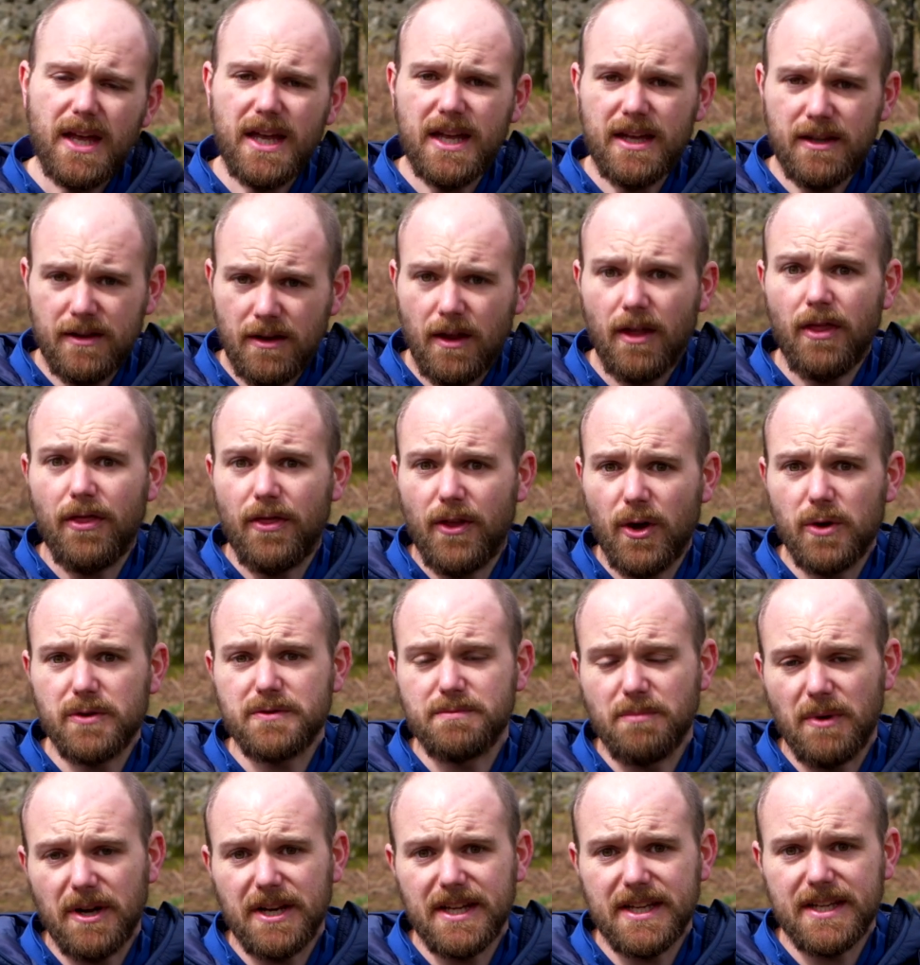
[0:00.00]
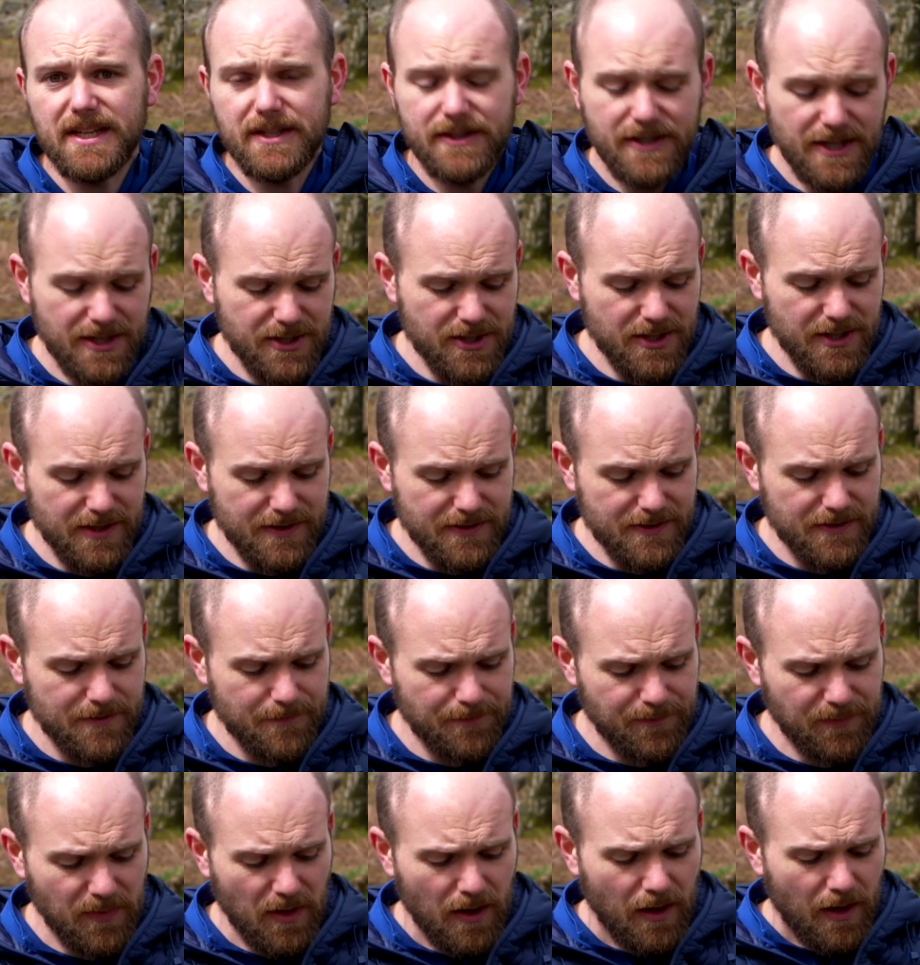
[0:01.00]
in those muddy conditions.
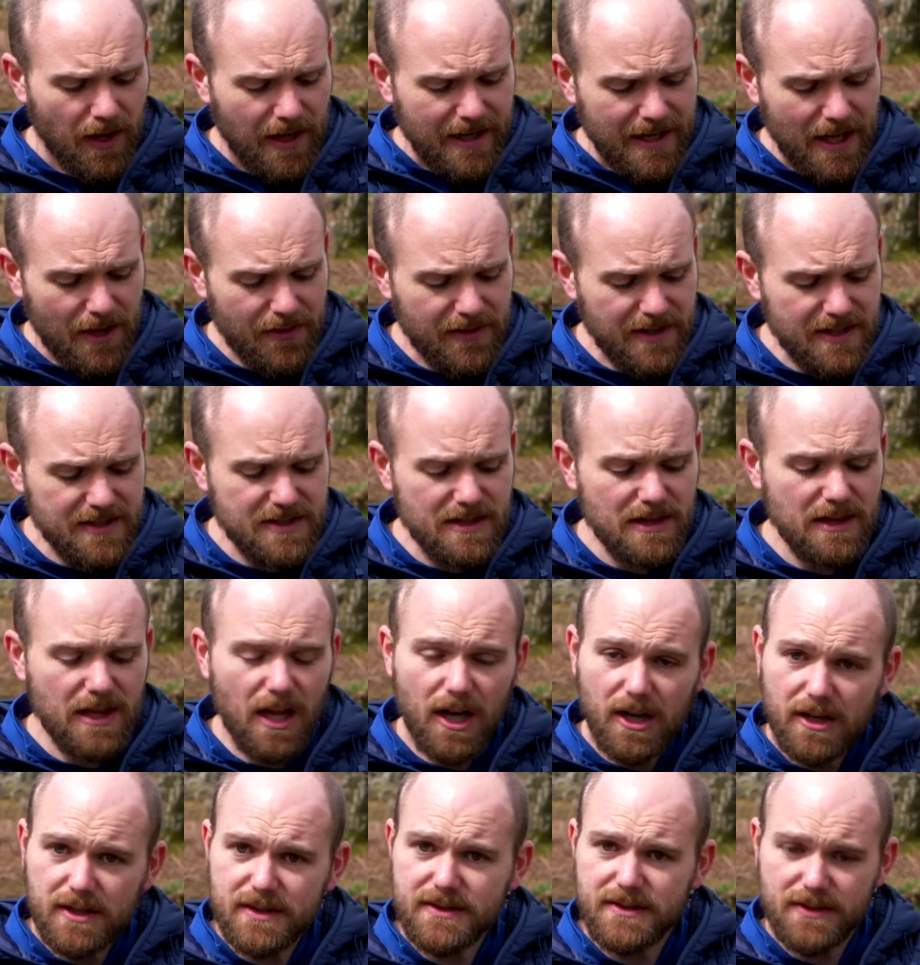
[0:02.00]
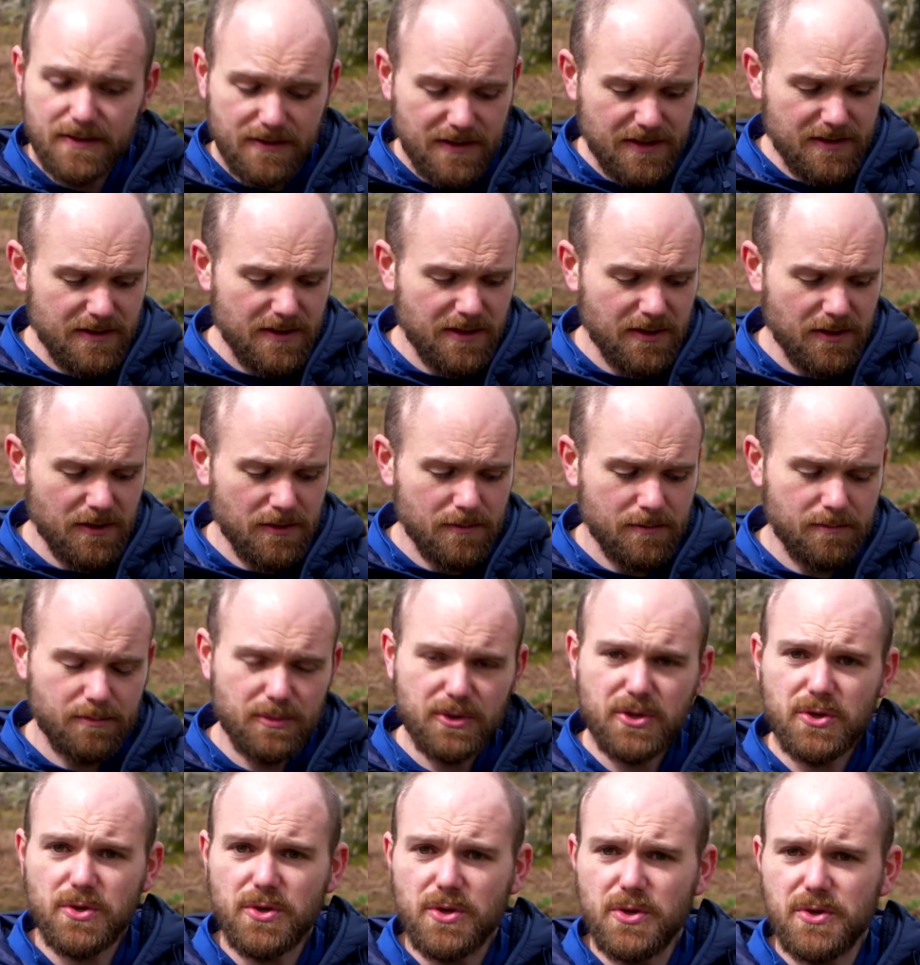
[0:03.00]
Now these lugs, these little
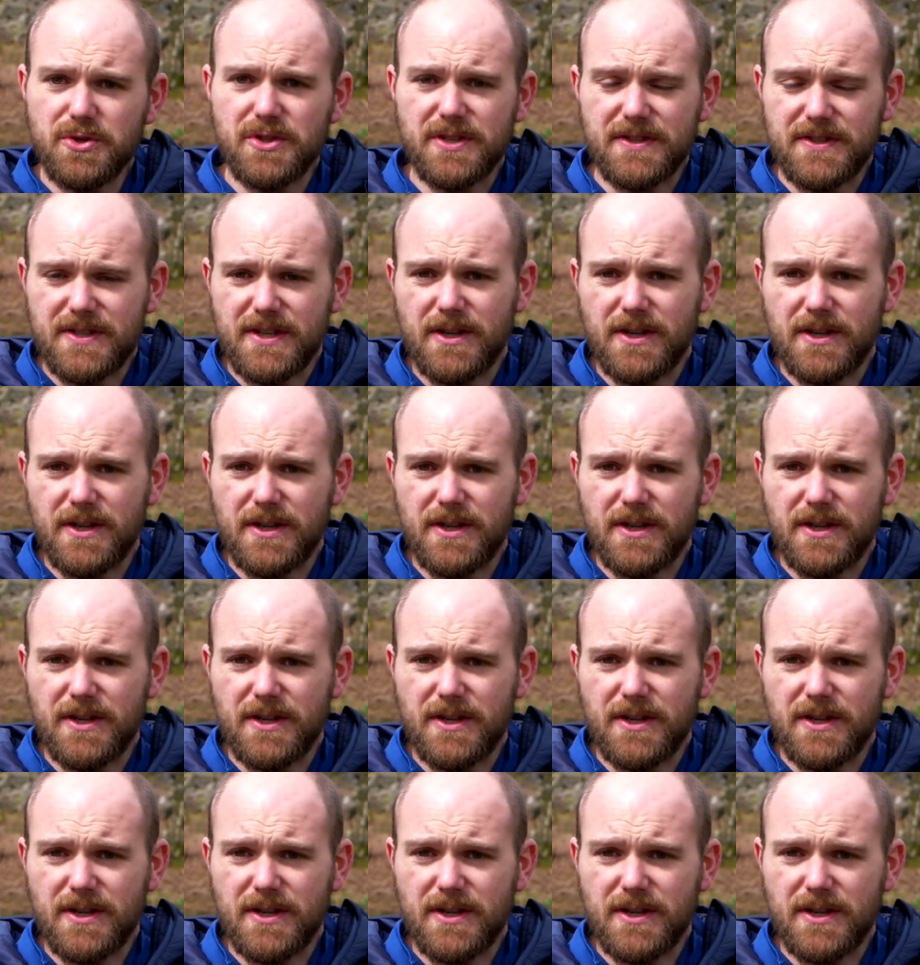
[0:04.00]
protrusions